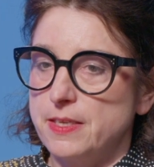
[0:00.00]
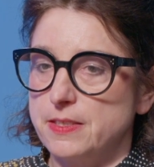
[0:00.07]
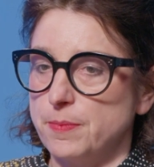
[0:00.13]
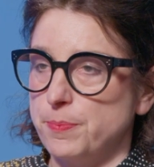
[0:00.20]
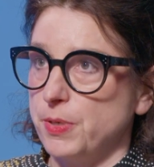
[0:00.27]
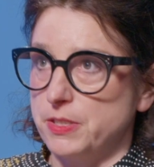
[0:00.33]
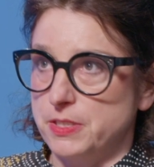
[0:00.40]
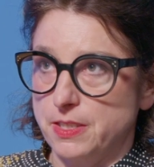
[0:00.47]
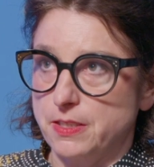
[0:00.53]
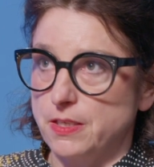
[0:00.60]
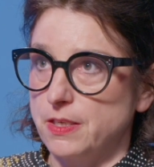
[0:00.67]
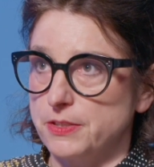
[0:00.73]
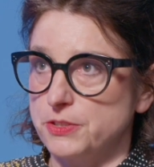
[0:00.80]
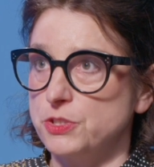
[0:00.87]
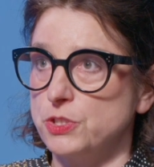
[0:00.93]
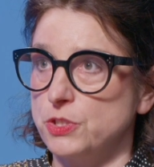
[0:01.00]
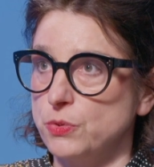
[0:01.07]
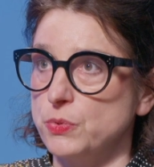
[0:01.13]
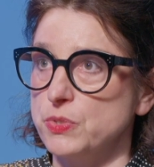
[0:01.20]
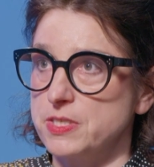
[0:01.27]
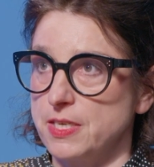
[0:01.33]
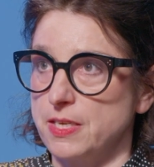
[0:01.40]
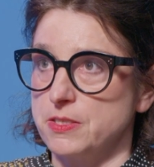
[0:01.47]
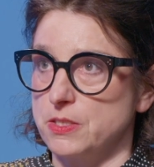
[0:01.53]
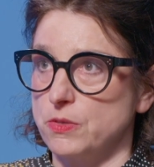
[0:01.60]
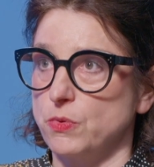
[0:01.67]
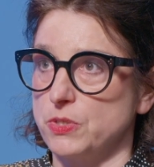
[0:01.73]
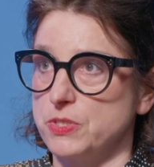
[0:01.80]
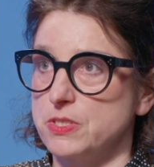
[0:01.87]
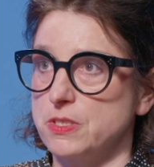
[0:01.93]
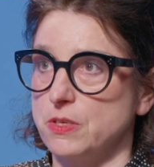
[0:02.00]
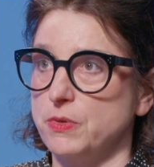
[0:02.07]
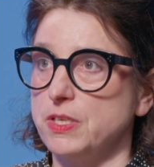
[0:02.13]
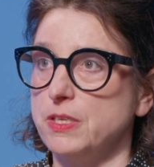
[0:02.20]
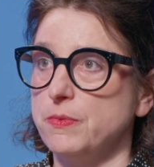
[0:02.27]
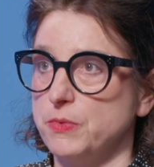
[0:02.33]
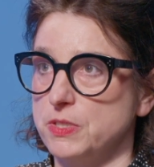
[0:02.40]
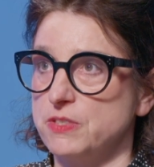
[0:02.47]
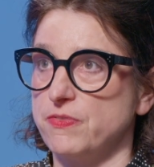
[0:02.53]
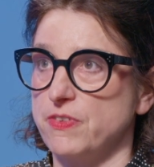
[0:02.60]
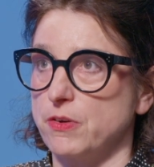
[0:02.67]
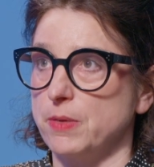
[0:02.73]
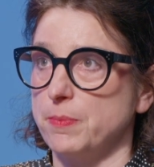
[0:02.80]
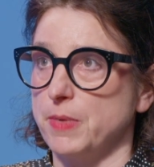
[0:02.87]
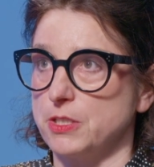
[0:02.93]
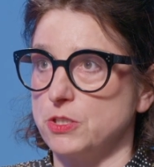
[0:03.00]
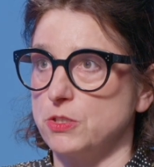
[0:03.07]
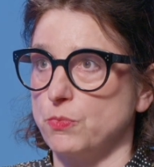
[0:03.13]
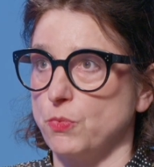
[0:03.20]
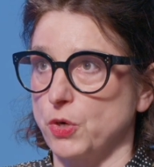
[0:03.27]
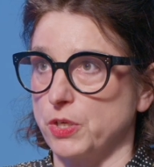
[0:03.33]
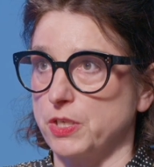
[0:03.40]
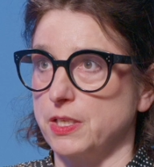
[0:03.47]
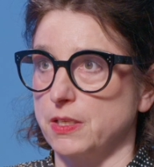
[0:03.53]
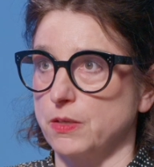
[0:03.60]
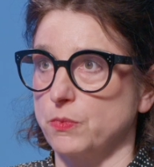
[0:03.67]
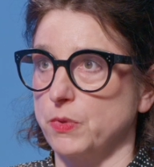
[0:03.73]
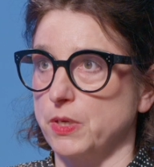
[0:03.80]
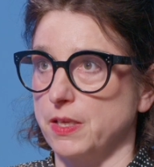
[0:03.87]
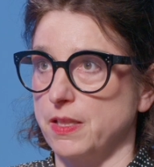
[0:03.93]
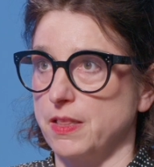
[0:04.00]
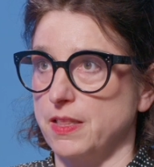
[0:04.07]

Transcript: particular tunes and so on. So he was very much working with